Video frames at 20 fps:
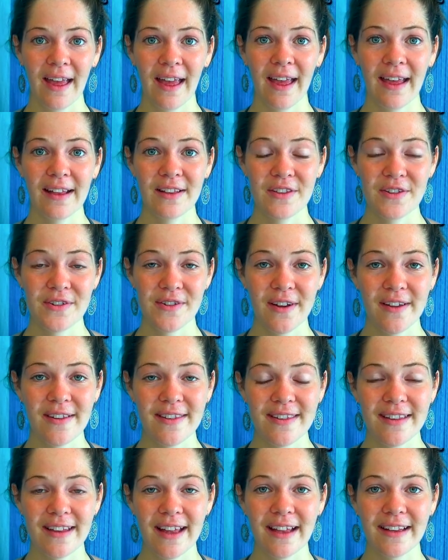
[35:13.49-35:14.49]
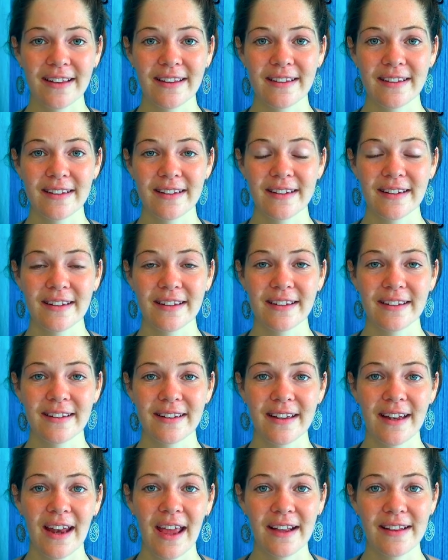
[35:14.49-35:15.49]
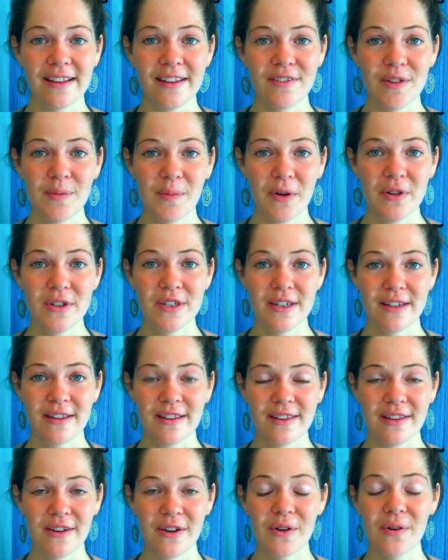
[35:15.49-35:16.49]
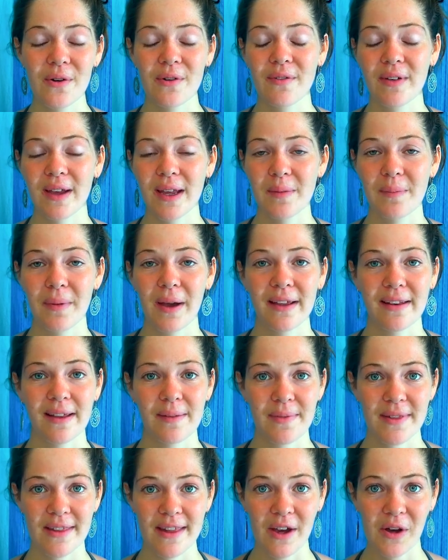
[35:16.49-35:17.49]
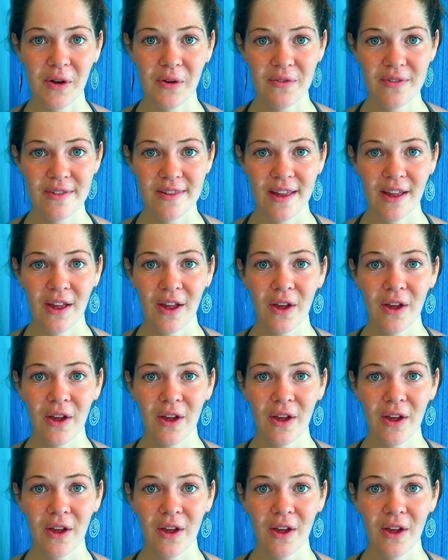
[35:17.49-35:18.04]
And trust that negative emotions go away by themselves.